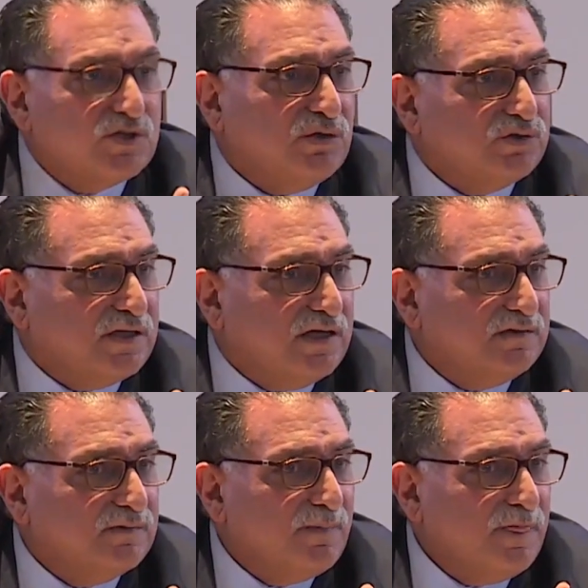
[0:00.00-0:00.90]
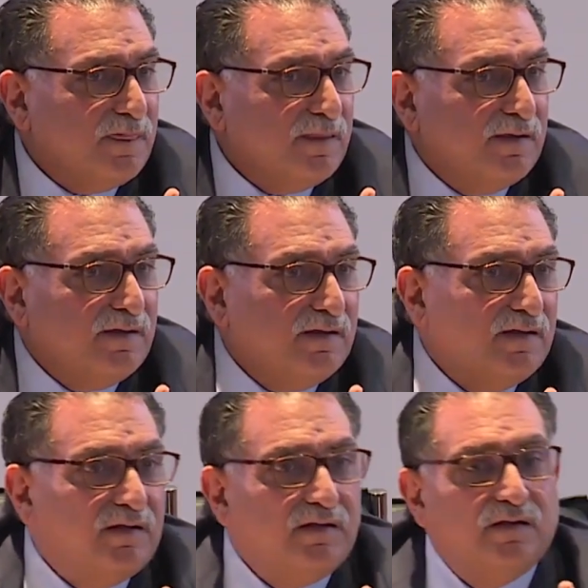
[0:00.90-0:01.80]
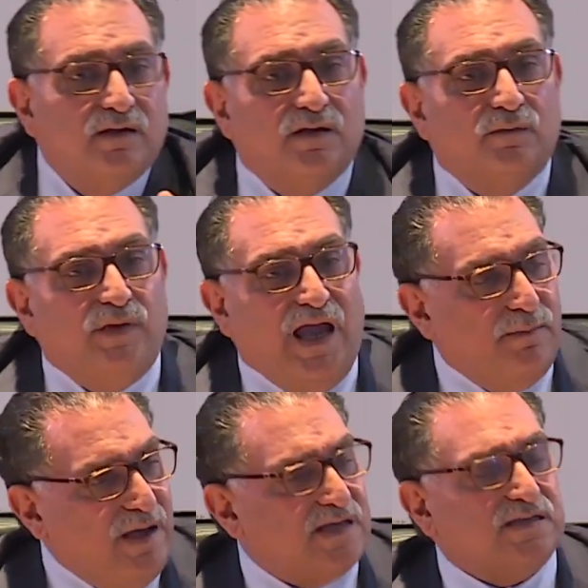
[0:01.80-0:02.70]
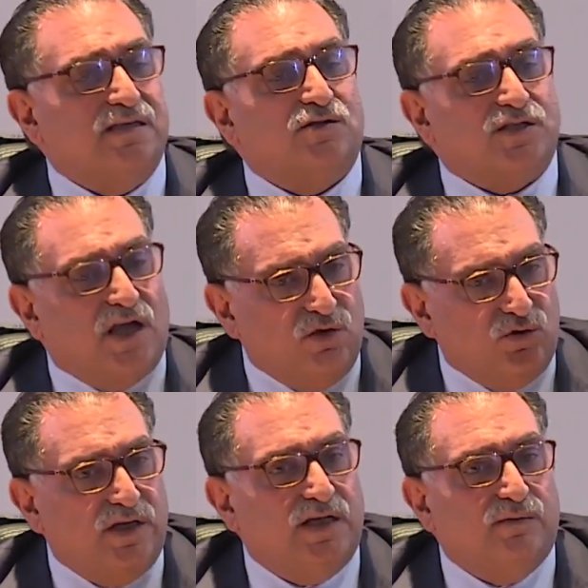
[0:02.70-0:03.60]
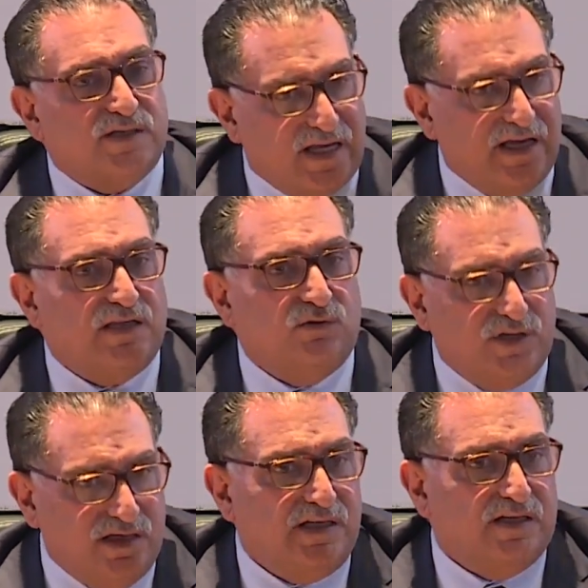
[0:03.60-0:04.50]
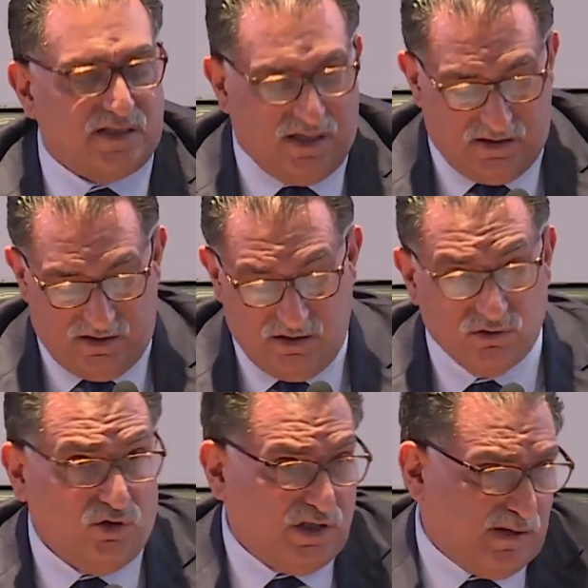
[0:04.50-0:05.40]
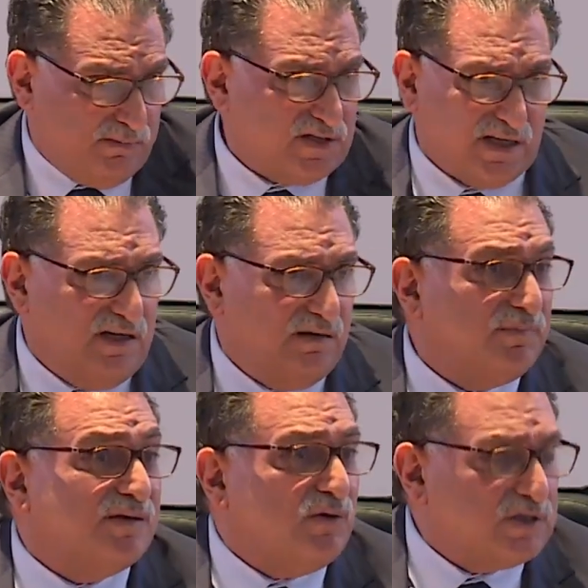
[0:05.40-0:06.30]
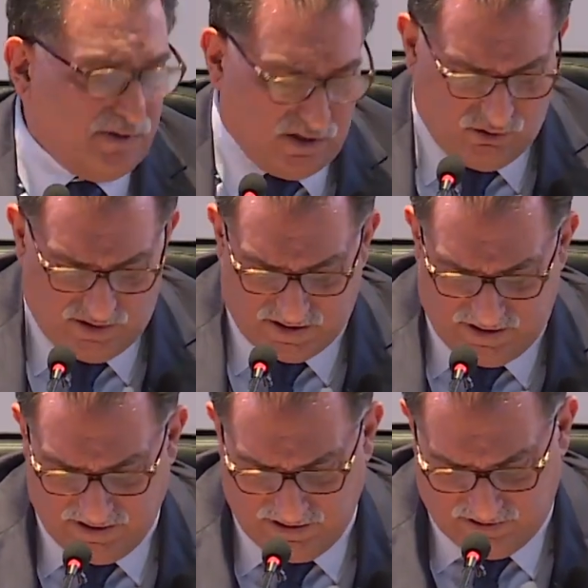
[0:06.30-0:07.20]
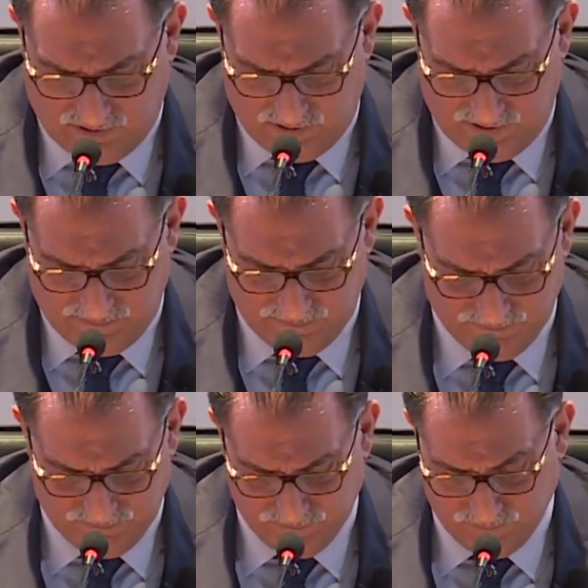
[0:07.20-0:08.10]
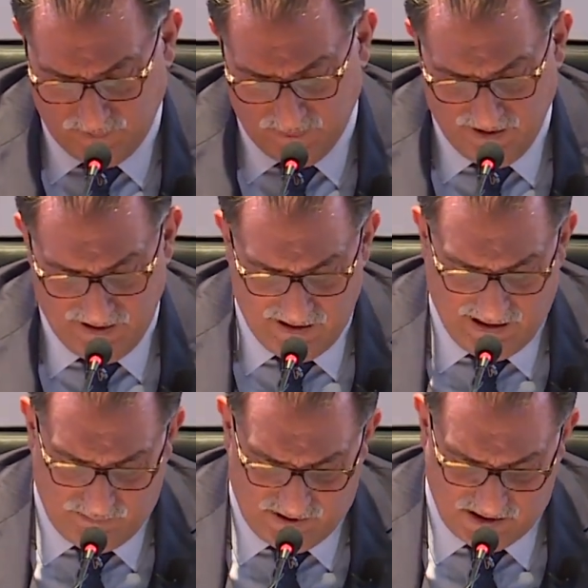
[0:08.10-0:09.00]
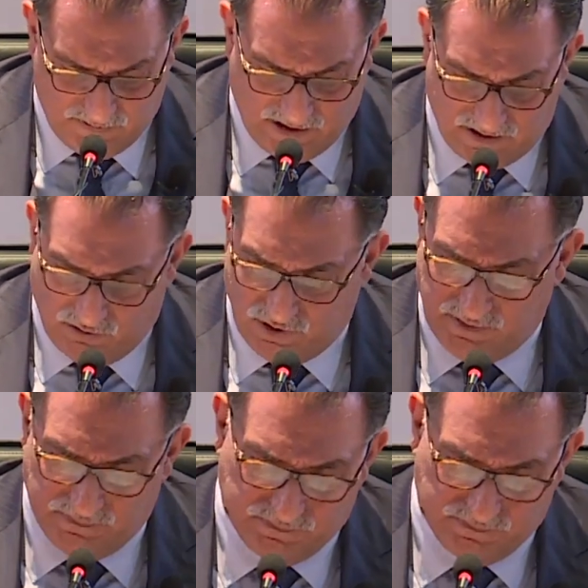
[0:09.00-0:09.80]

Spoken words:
were established without the government's permission because of their Zionist and religious zeal. They built these